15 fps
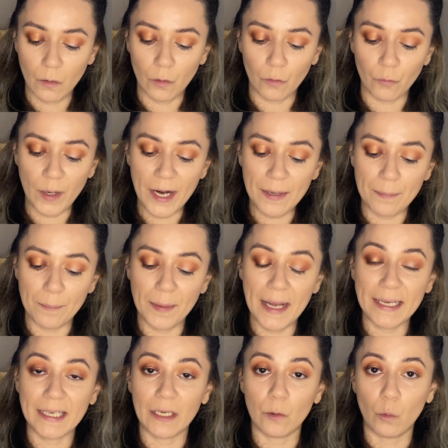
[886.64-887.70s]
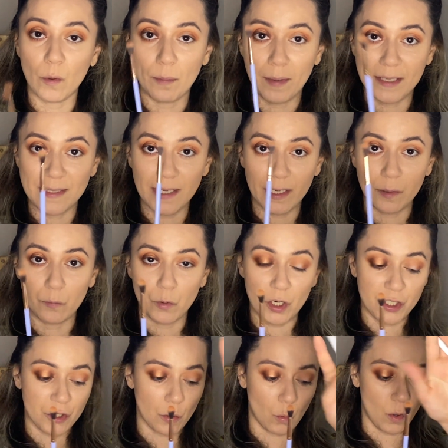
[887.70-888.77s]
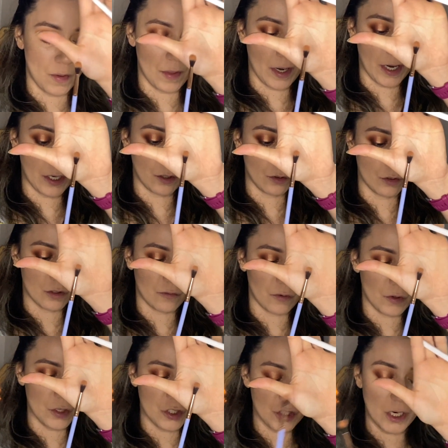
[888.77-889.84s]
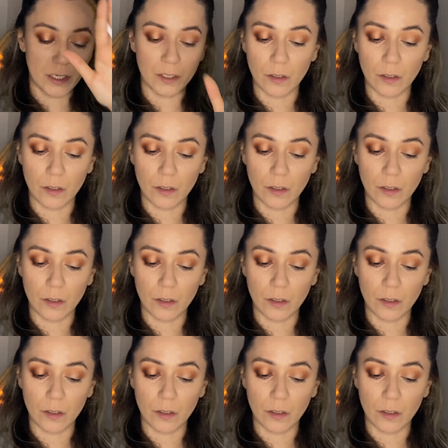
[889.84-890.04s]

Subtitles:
Alright, back in with my second brush, the one that I use for the shade